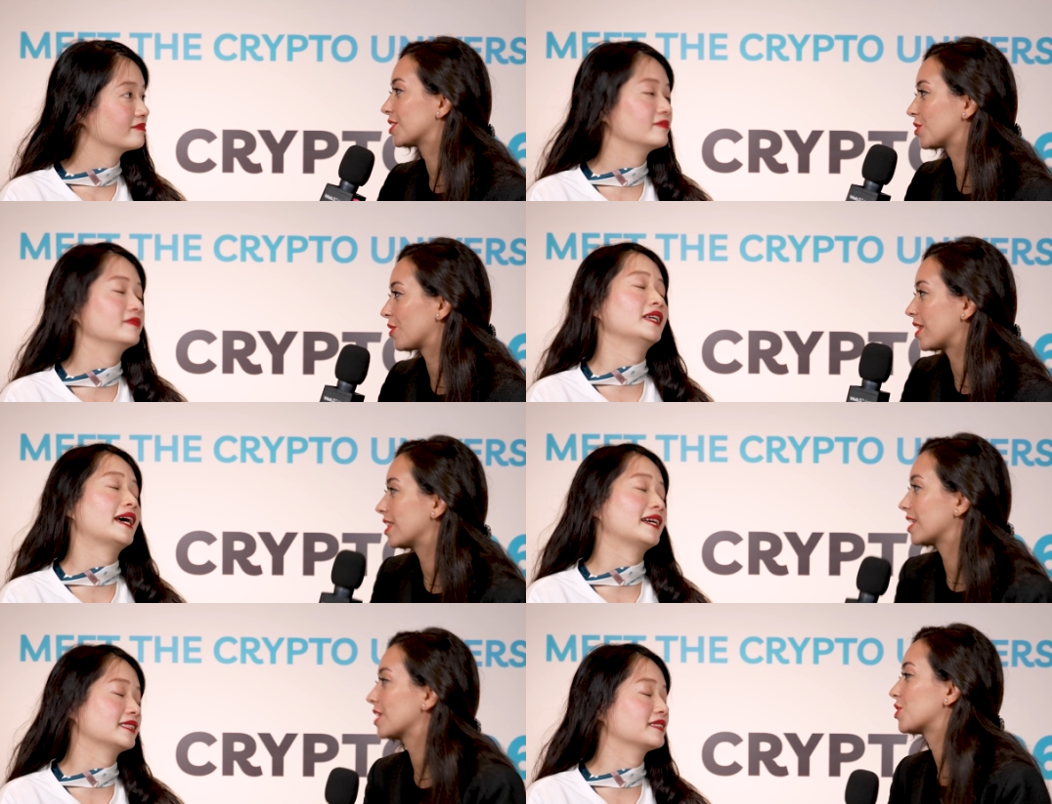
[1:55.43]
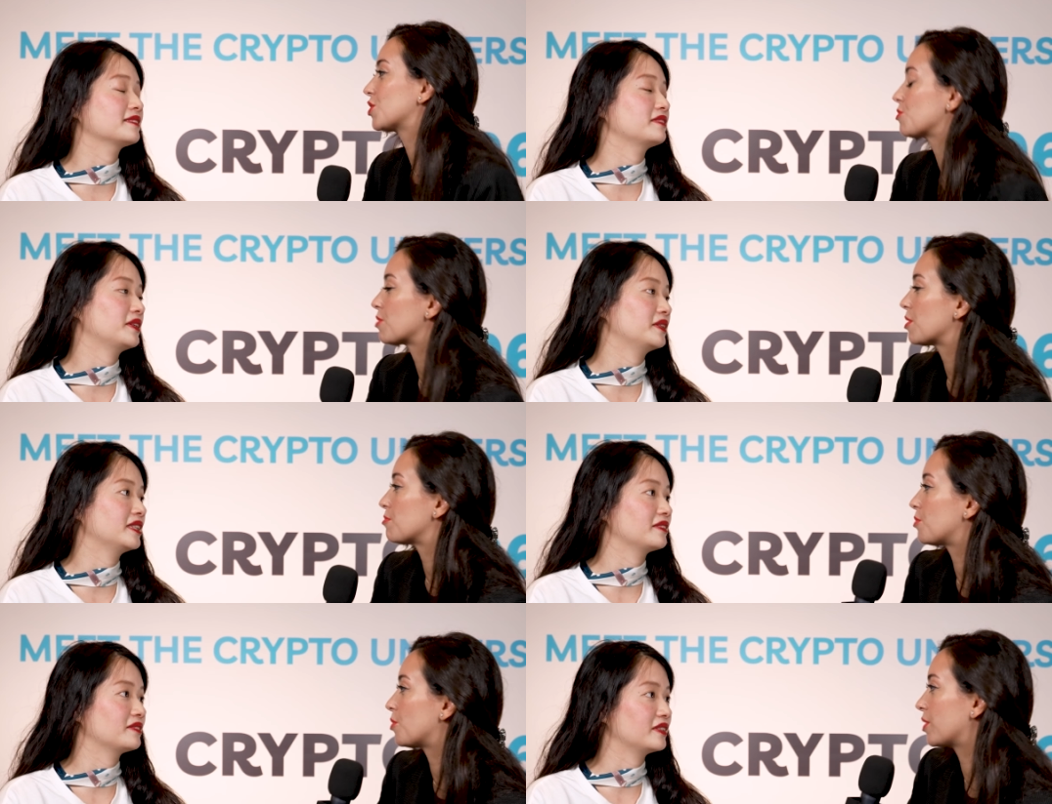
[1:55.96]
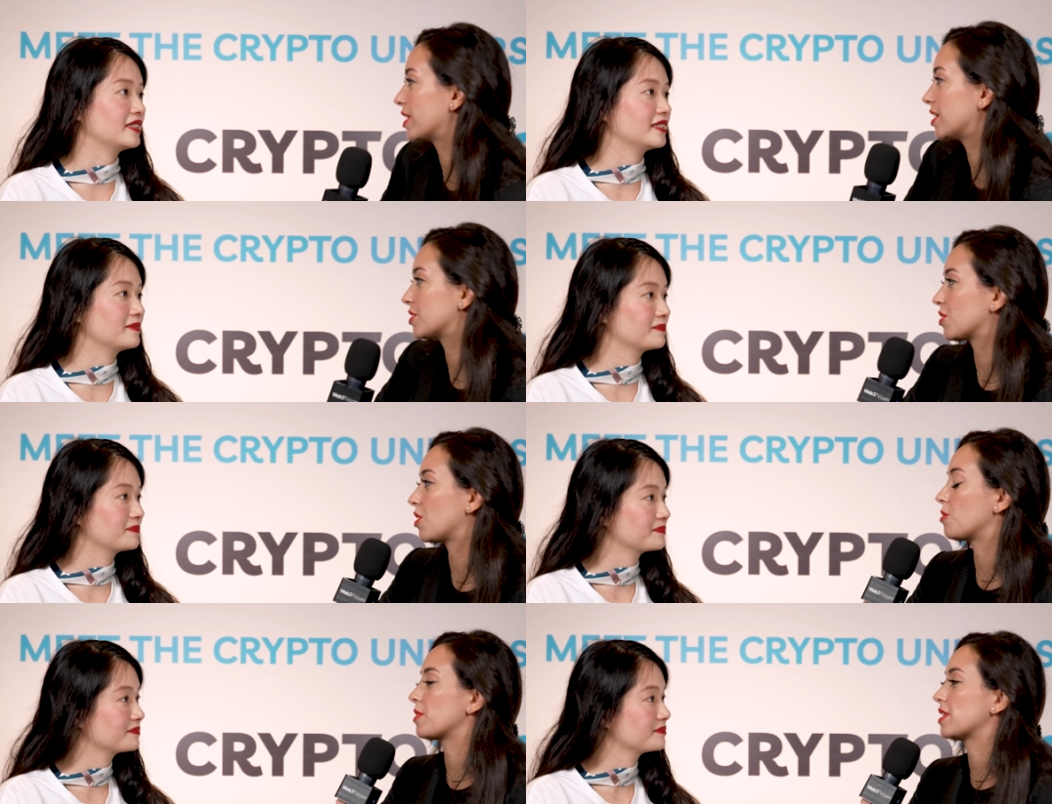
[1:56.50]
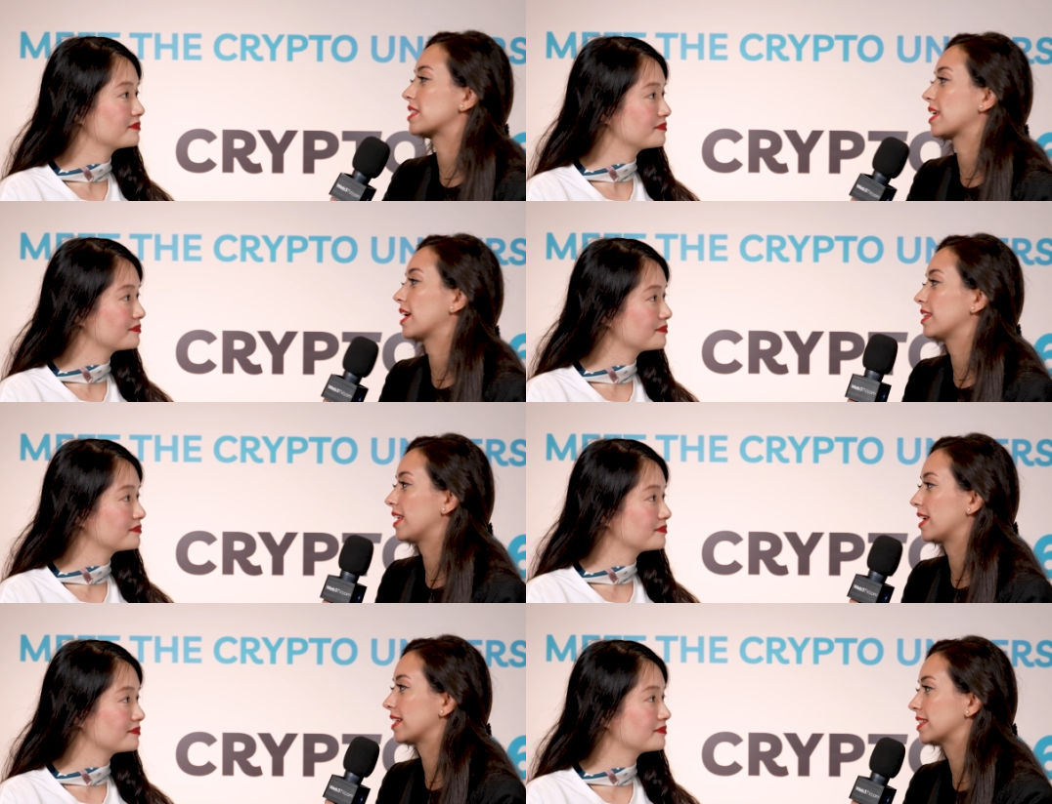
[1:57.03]
Speaker 1: So I yes, think it's super important to always
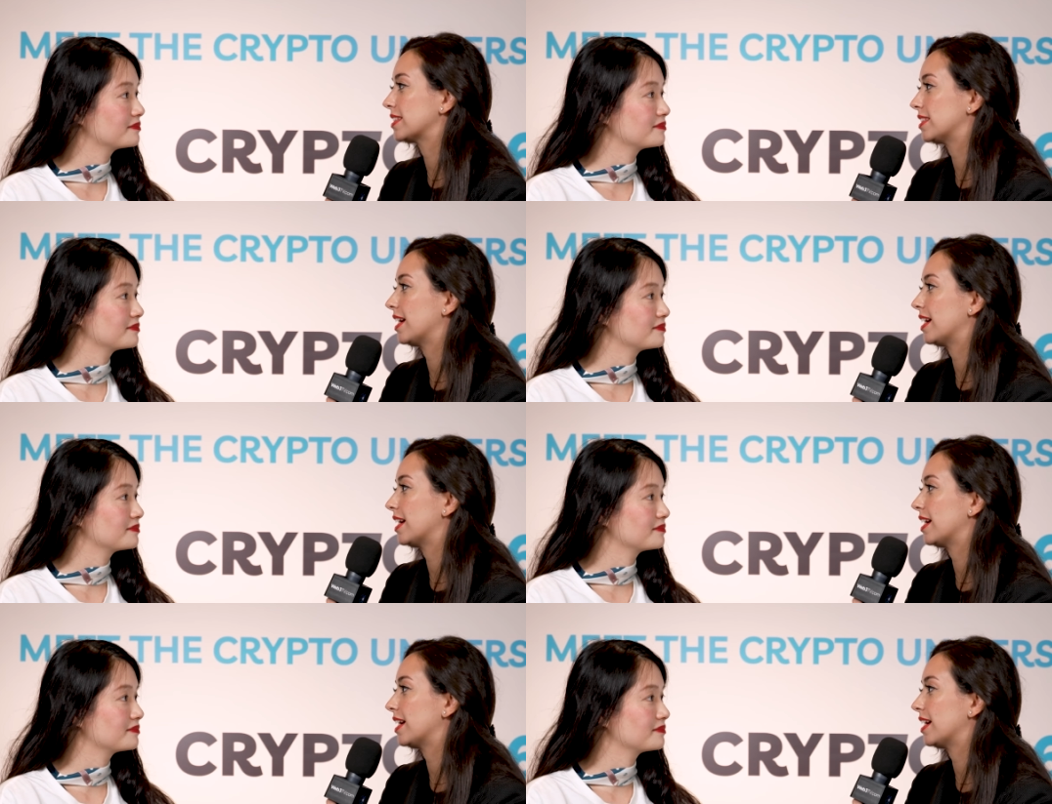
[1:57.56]
get like